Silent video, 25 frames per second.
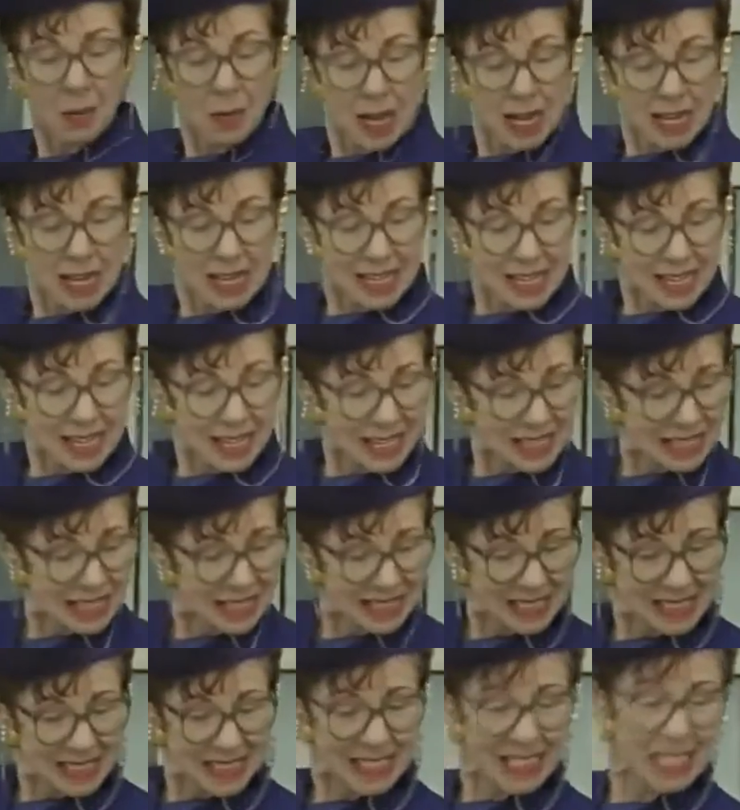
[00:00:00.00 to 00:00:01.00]
Oh, well, uh,
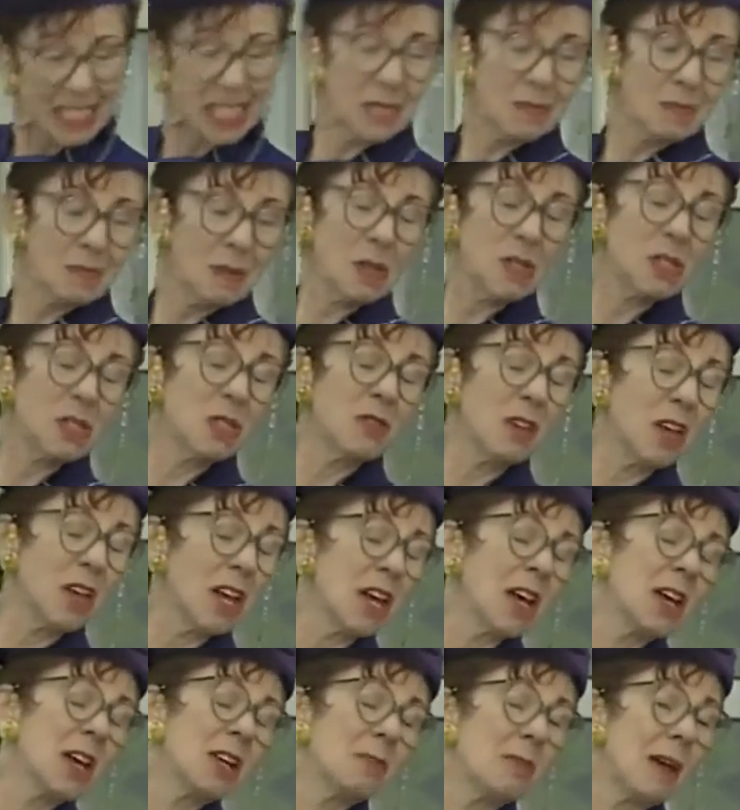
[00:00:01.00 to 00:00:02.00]
suppose you've
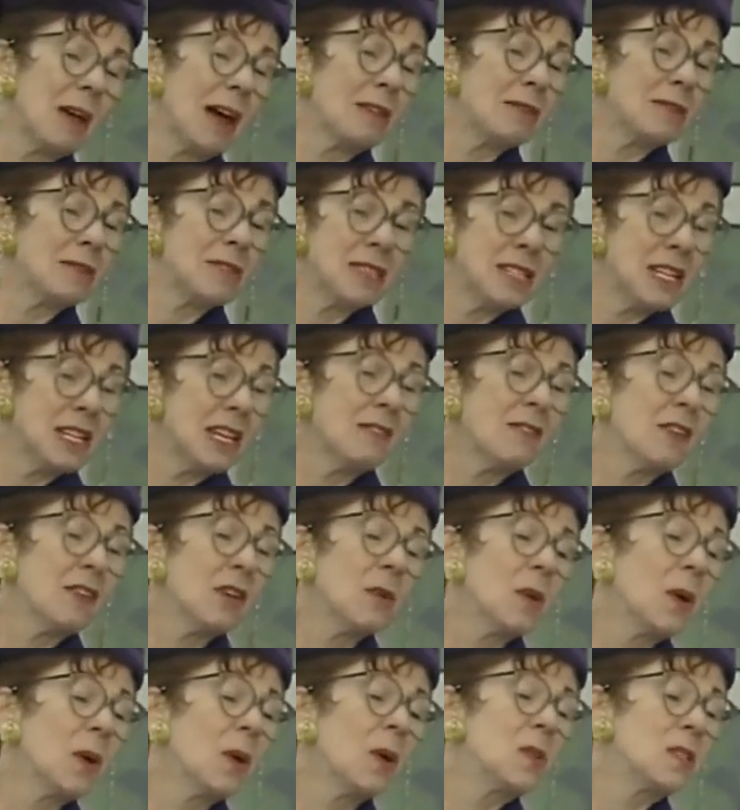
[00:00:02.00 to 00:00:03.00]
heard about the
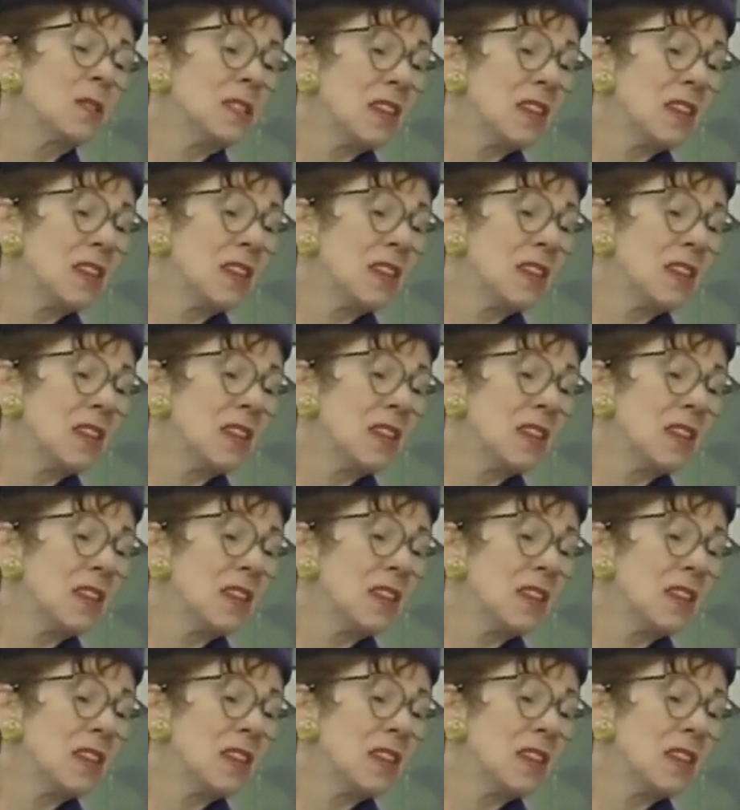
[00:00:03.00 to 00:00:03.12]
Seaview